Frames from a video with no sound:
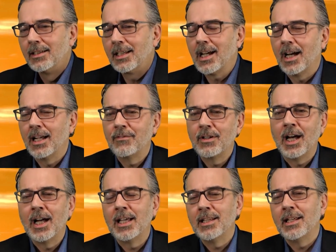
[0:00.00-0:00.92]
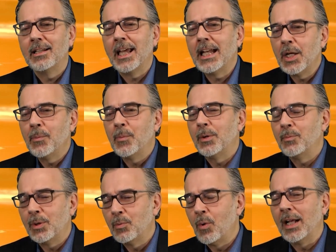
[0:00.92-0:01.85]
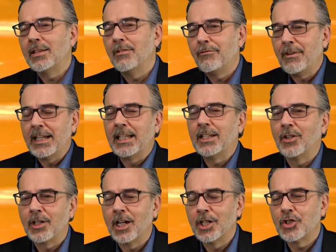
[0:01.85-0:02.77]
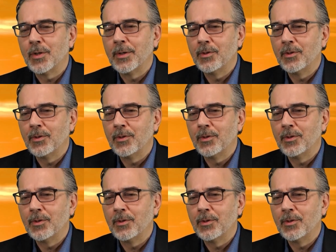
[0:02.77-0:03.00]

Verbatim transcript: the kind of guy that anyone would want defending their country.